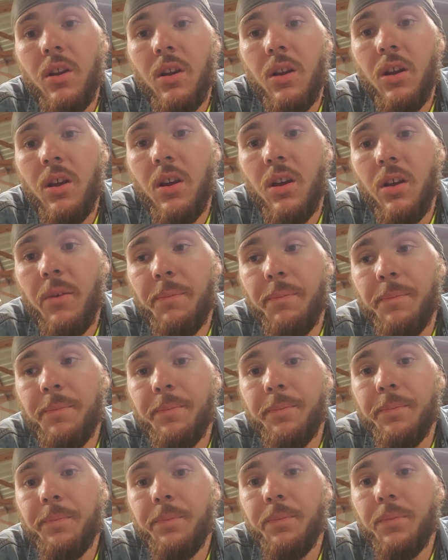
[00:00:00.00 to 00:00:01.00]

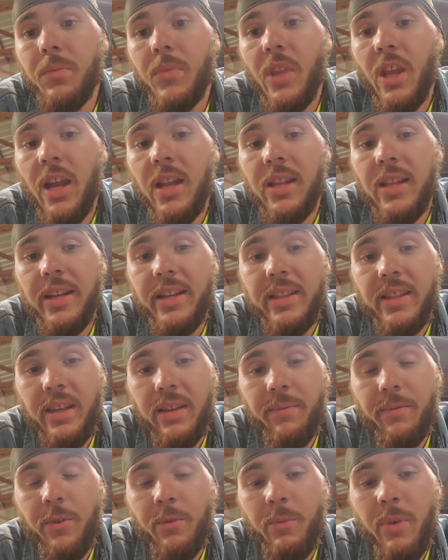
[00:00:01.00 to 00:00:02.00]
I like
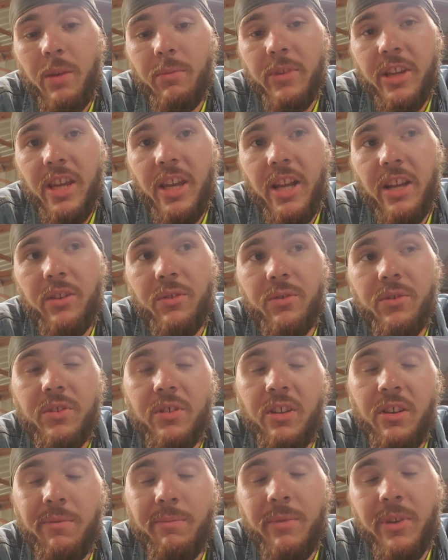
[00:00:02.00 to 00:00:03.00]
them for my mechanical
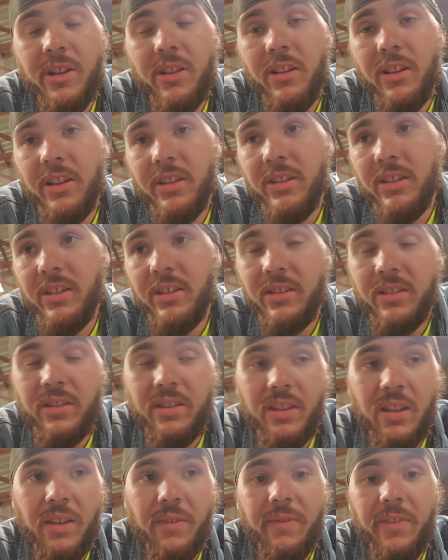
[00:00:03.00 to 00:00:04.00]
stuff, my clutches and
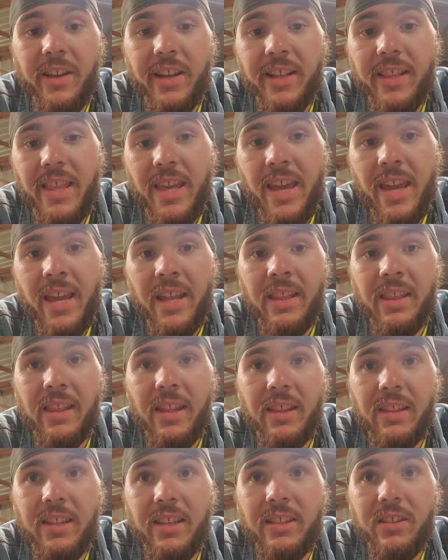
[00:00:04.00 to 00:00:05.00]
stuff like
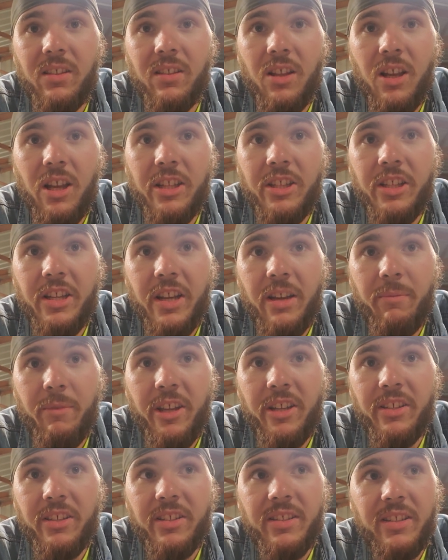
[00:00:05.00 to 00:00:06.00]
that. Diesel Logic, I'm
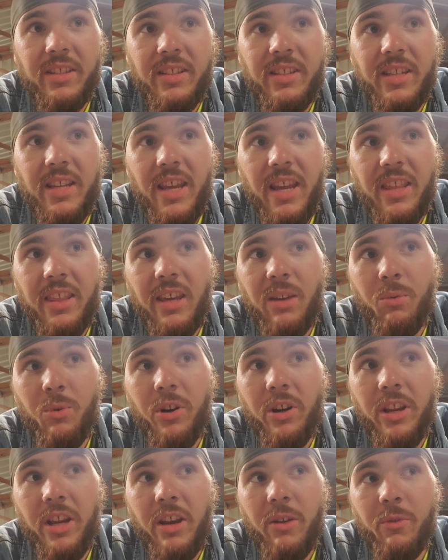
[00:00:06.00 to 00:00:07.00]
anxious to see how they
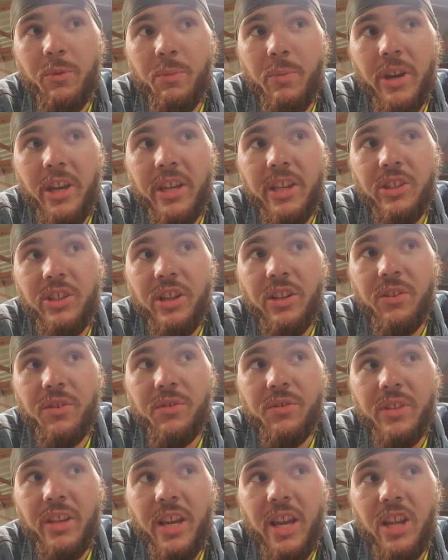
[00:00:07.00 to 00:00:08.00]
work out with my
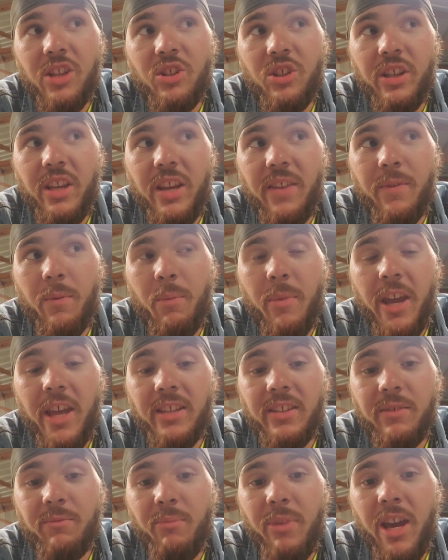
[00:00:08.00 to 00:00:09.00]
injectors. They actually have a
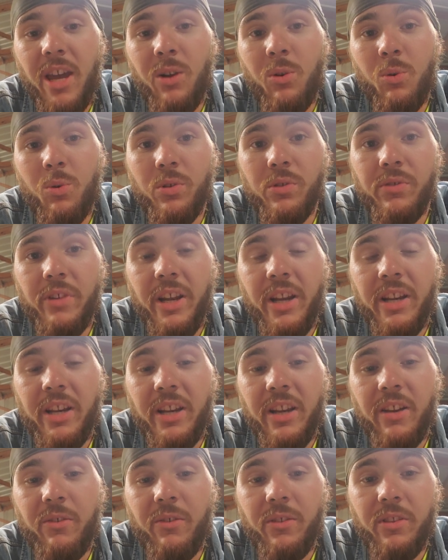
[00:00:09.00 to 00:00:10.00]
massive back order right
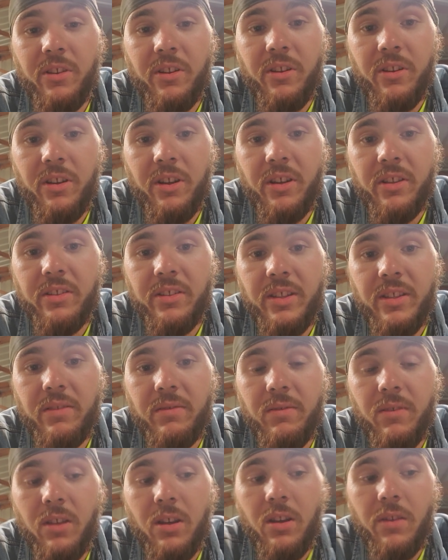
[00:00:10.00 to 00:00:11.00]
now on their
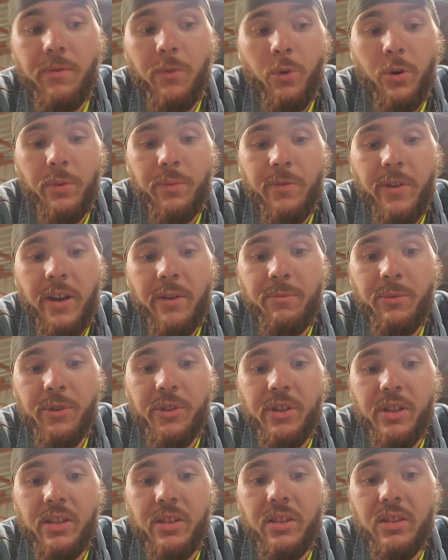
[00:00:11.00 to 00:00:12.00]

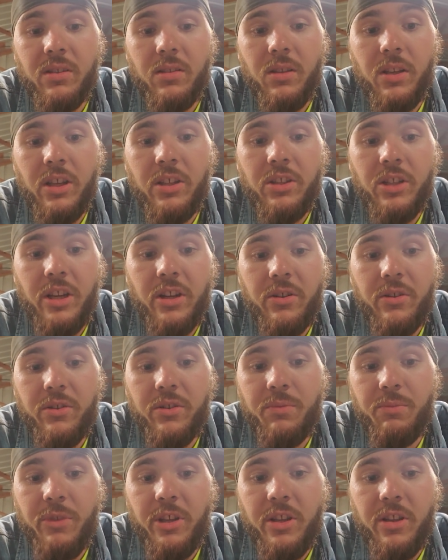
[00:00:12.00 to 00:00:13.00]
45%
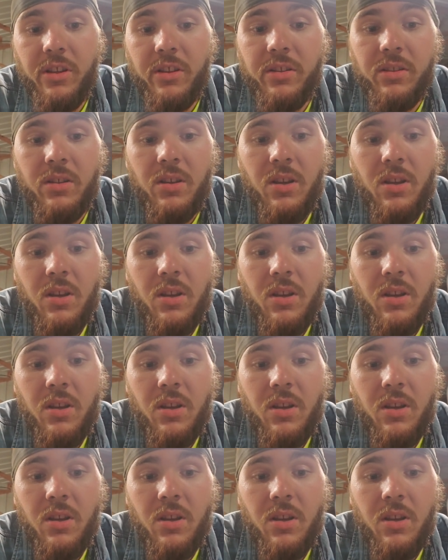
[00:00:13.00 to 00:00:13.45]
injectors because